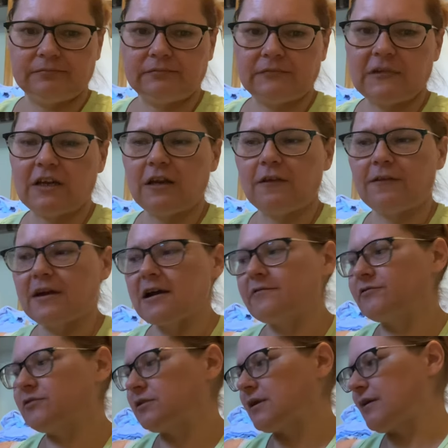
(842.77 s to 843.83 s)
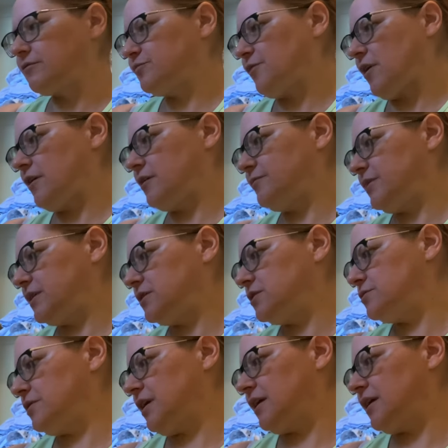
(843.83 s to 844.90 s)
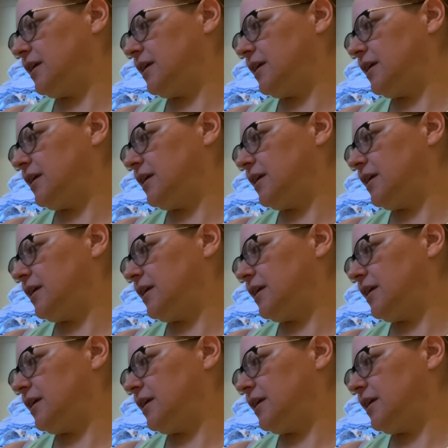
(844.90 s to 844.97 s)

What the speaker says: anything after that would probably be a new kit.